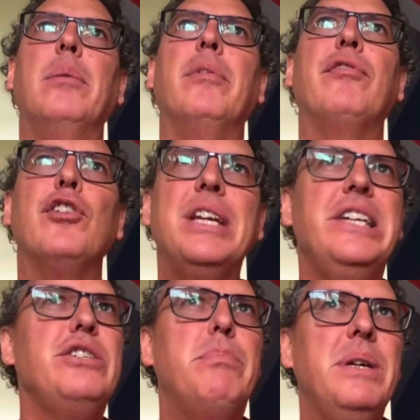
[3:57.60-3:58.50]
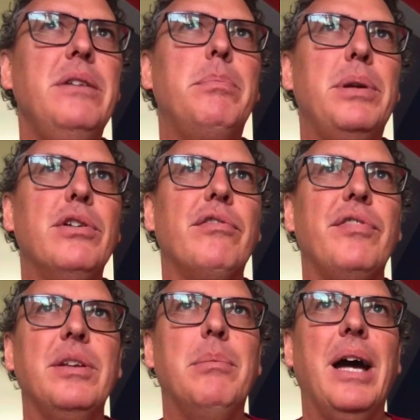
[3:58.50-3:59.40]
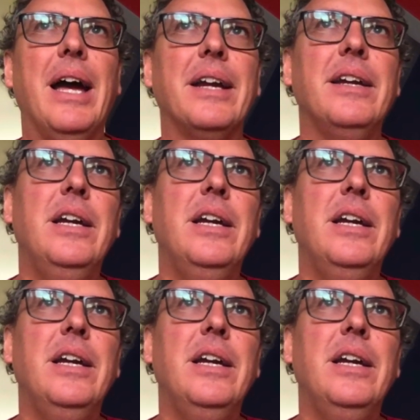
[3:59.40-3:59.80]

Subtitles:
For each bit of peer feedback,